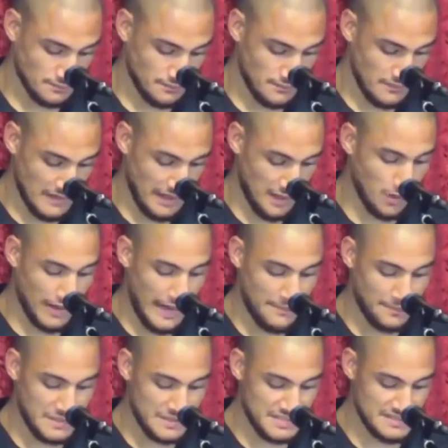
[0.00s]
And what
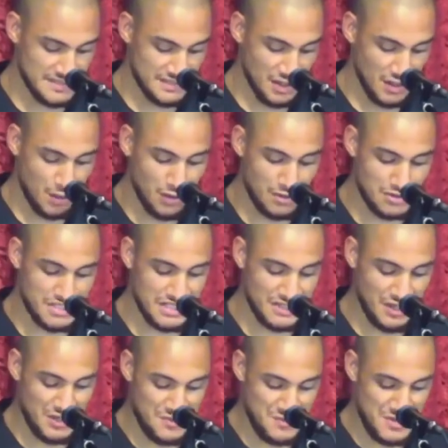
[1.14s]
happens is there's no loyalty, no
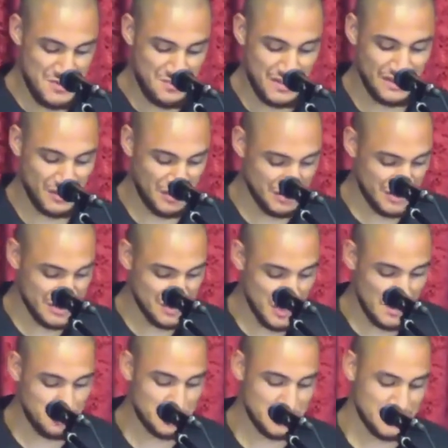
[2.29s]
commitment, no
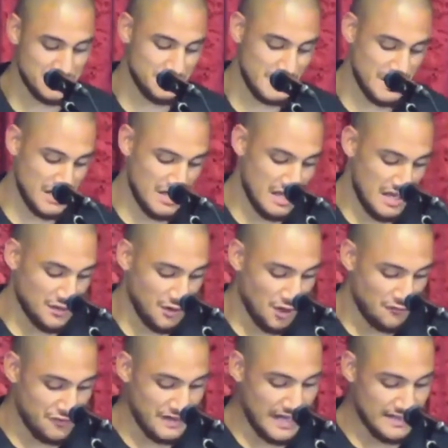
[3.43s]
discipleship, no
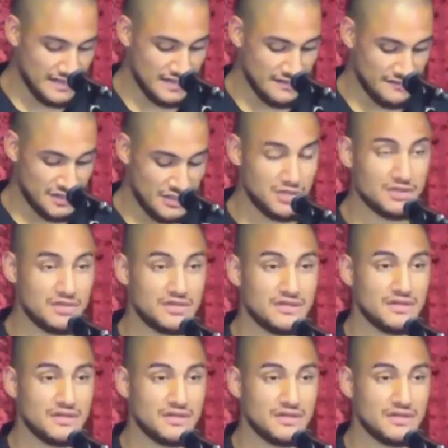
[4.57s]
reality of the union